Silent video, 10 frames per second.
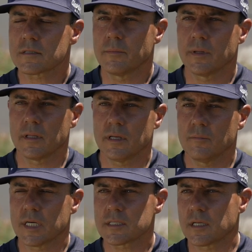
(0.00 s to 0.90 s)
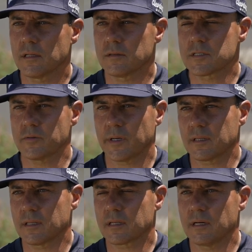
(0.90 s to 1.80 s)
stability, muscular
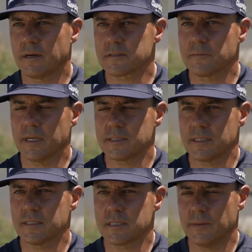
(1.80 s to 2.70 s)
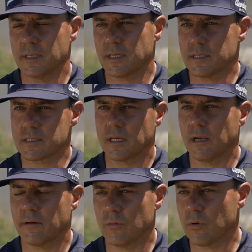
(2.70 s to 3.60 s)
strength in the golf space tends to be kind of
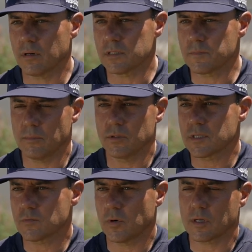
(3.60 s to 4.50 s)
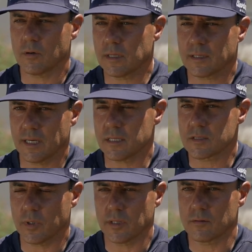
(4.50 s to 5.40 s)
scary words. People just want to kind of
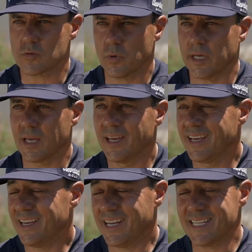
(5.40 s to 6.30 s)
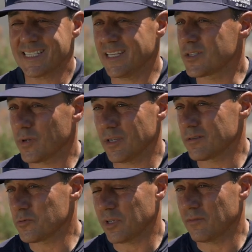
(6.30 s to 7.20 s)
swing their swing. And I say swing your
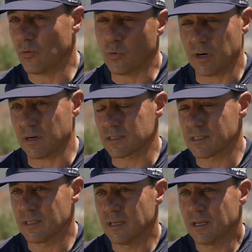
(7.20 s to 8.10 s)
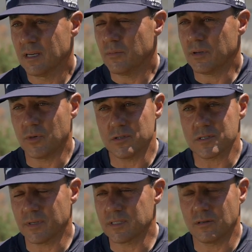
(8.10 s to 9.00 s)
swing if it works, but most
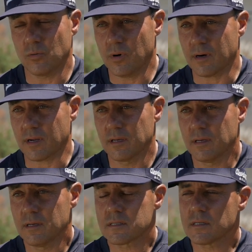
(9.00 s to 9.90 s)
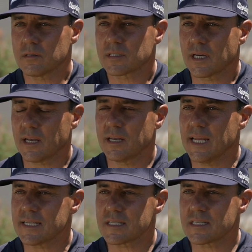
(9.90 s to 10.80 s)
swings don't work. So it's kind of
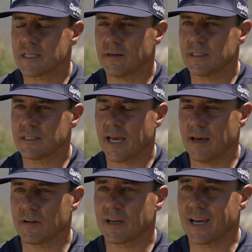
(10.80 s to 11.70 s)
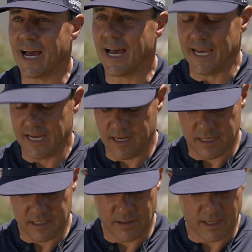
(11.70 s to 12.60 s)
necessary to have a guide,
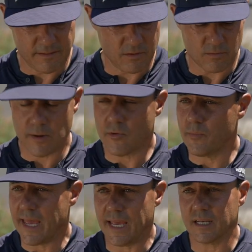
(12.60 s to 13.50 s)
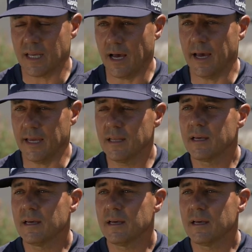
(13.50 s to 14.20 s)
and you have a rubber band guide,